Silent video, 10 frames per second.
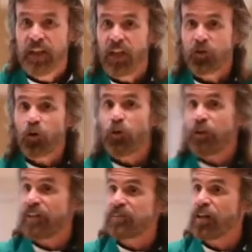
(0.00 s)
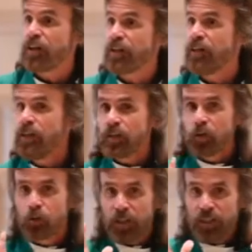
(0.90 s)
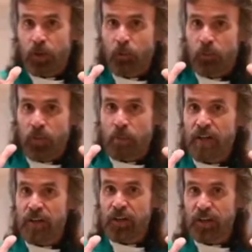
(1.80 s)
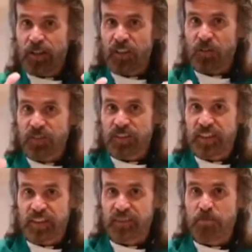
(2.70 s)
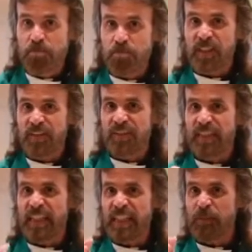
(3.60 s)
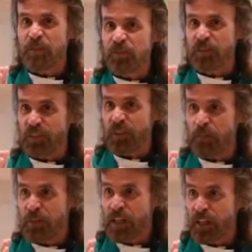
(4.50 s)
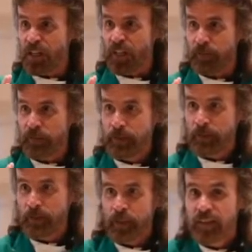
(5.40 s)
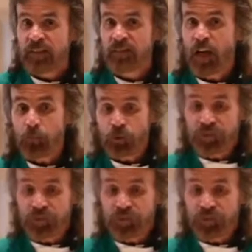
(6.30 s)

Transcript: And they'll tell you, you'll look in the mirror, and you'll see these misty images in the mirror. Some will